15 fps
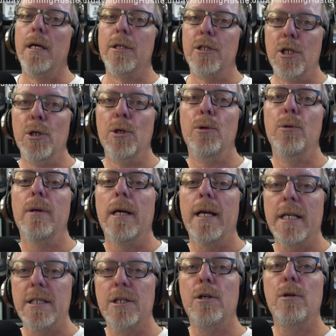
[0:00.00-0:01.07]
to
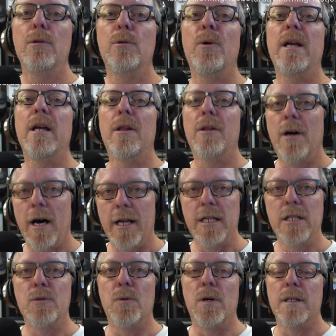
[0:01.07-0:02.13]
execute the way the
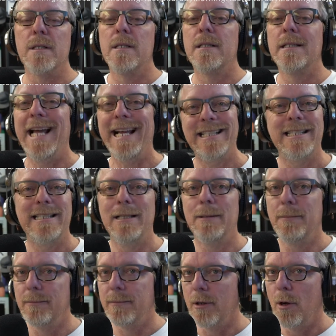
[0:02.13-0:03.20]
audience wants. That's the
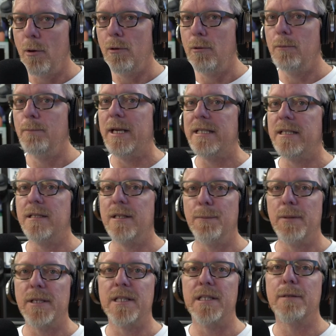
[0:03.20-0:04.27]
whole basis
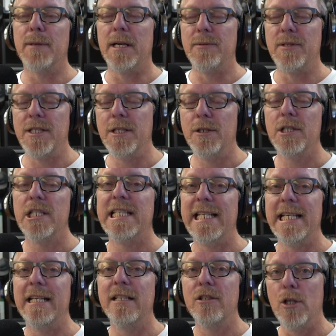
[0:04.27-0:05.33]
of business. But I'm still
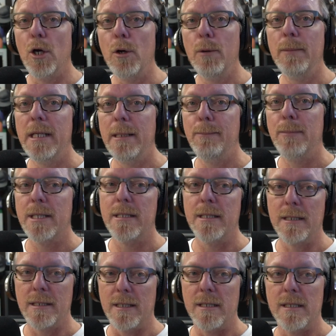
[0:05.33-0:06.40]
seeing so many
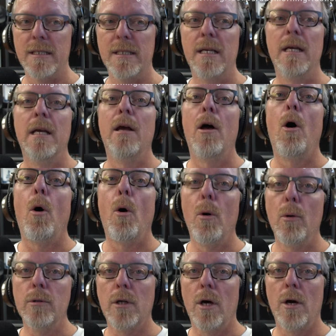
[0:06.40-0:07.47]
businesses
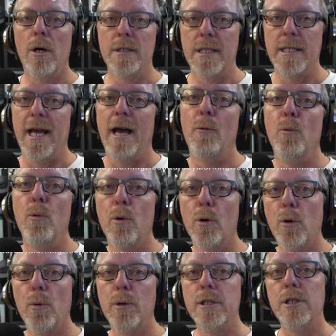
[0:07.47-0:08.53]
hold on to that. We're
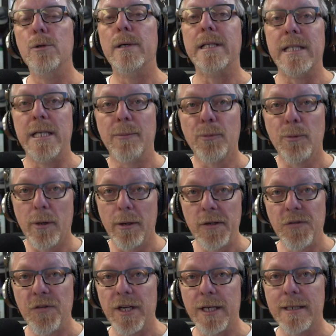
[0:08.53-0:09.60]
going to do a temporary
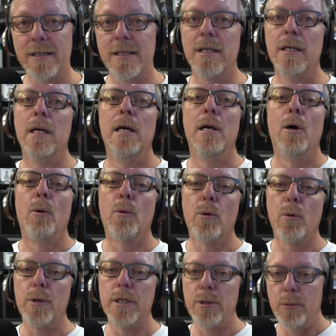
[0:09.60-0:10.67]
fix. We're
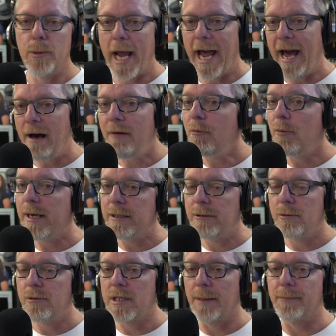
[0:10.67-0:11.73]
going to halfway
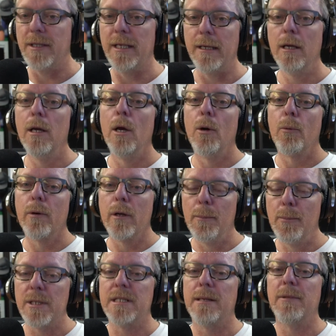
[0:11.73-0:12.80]
do something. We're going to
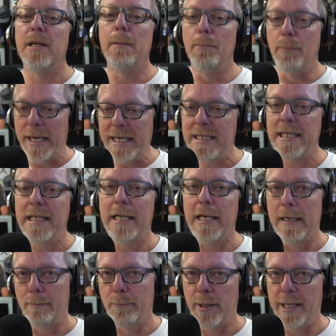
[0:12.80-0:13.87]
put something basic
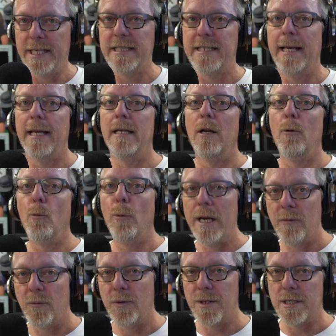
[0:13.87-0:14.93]
in place and then
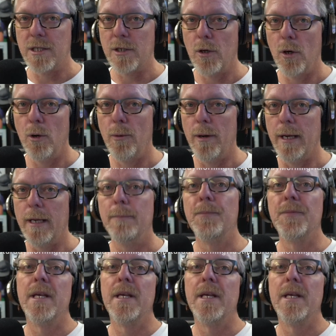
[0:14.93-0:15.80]
wait for this to go away.